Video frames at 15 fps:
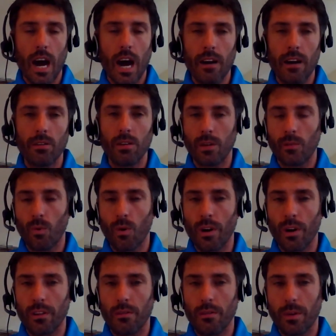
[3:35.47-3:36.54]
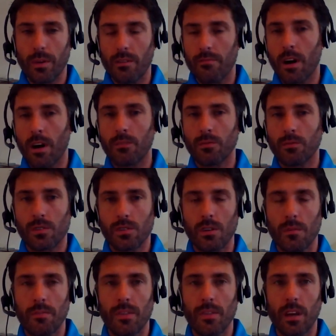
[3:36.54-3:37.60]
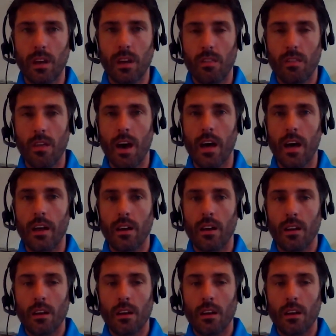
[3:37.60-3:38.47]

I really wanted to be involved with something that